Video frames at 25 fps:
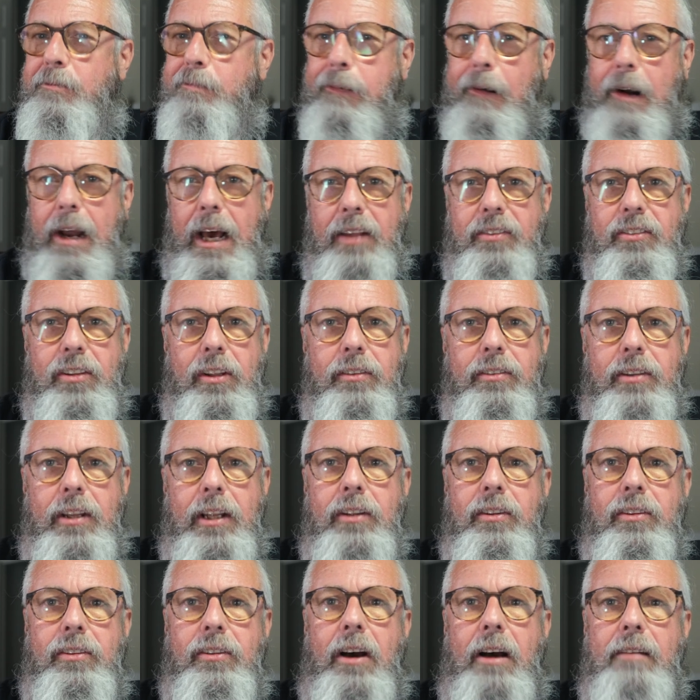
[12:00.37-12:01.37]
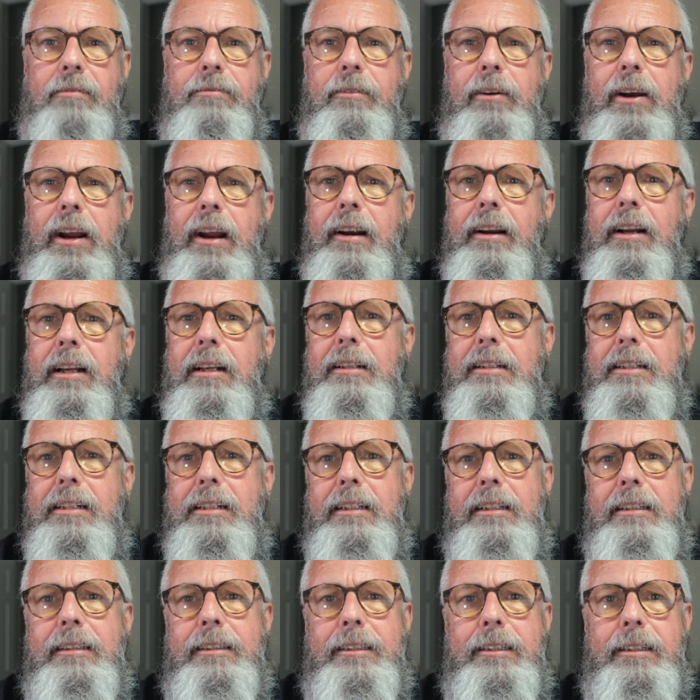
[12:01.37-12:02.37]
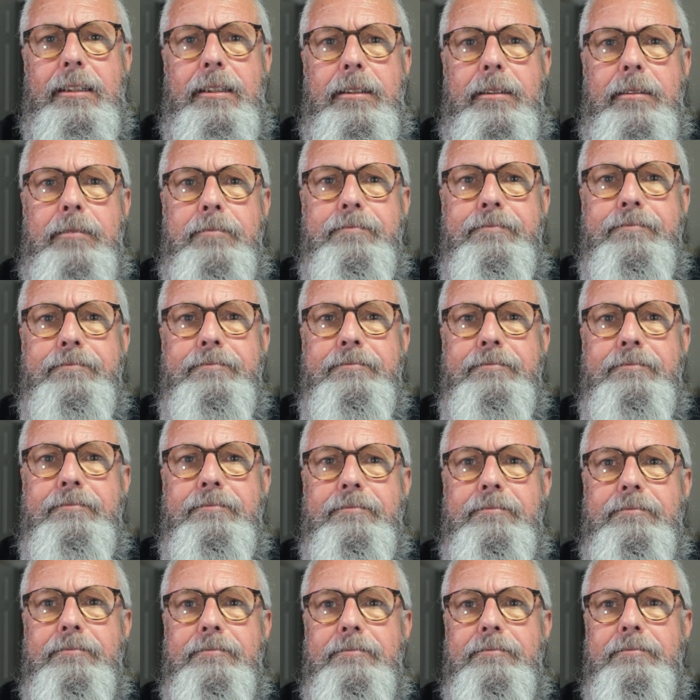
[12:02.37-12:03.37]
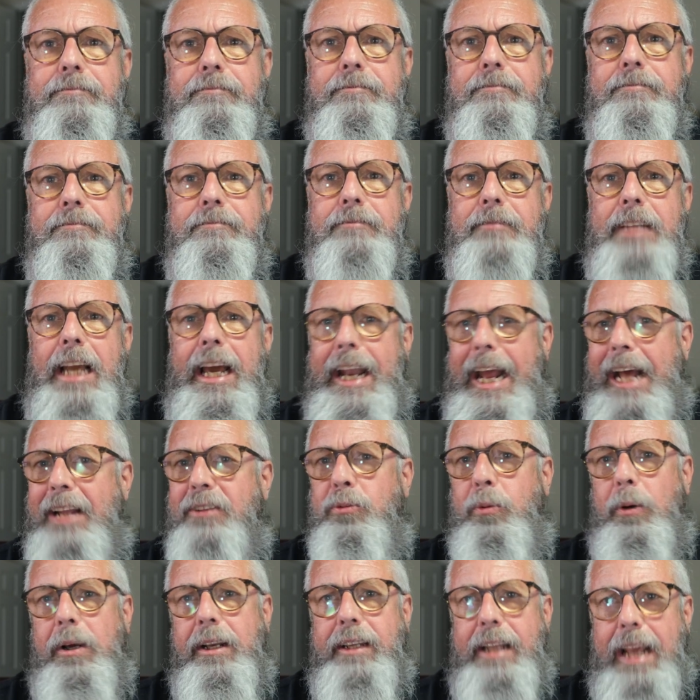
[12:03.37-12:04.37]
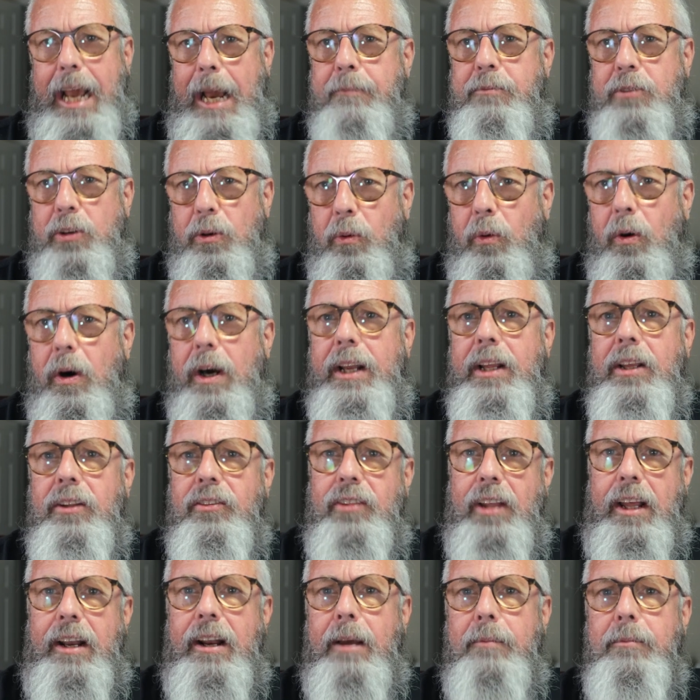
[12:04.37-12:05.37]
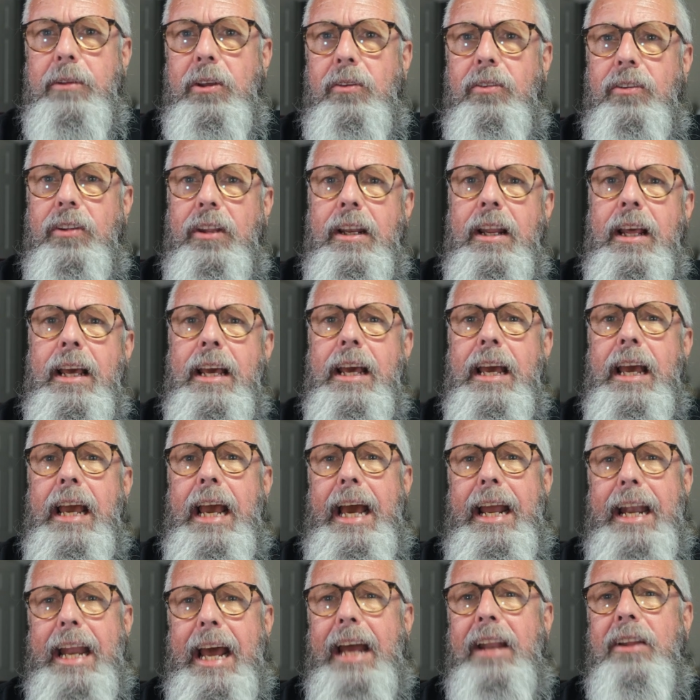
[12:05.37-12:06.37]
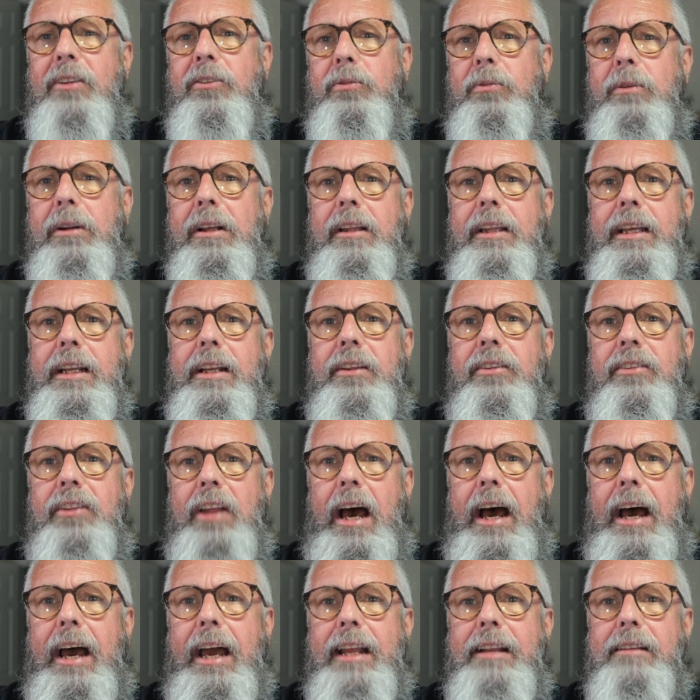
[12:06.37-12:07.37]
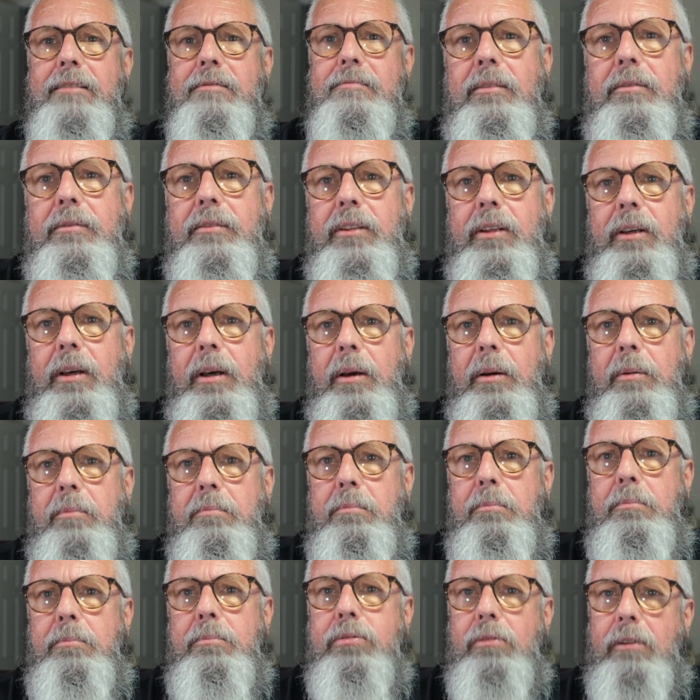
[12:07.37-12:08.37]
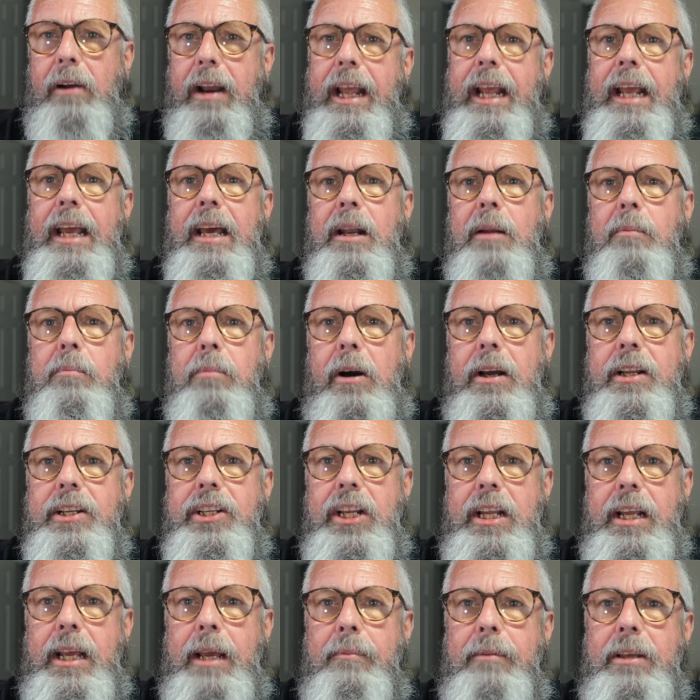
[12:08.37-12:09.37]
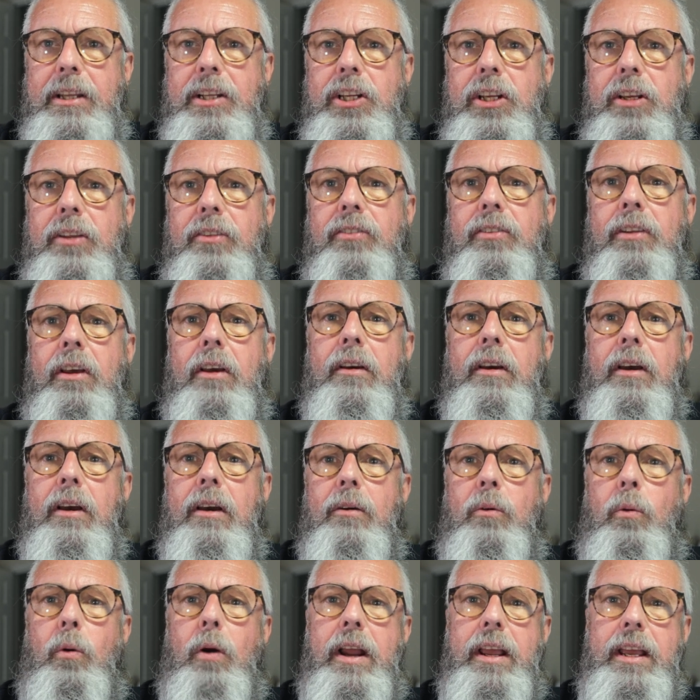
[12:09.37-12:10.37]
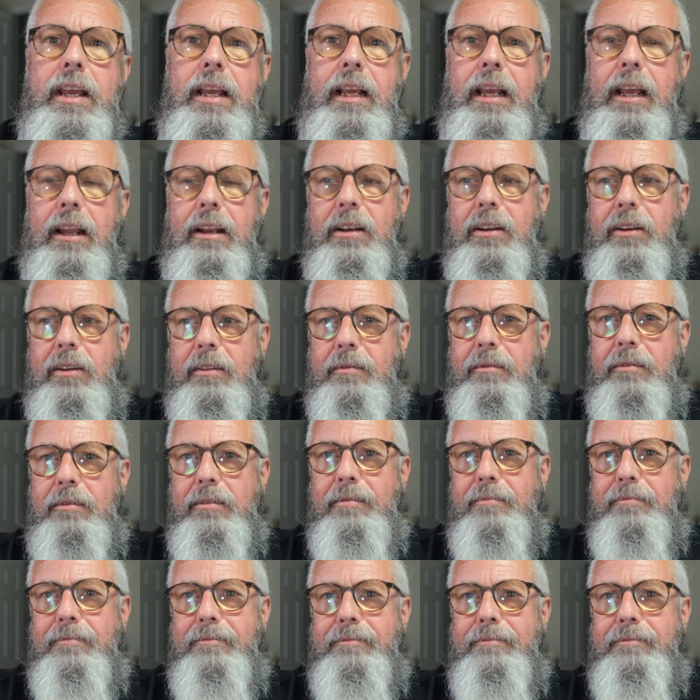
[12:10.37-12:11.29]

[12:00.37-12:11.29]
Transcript: processing software. And that's what Capture One is that I'm using. And that is really designed to bring in a bunch of images where you can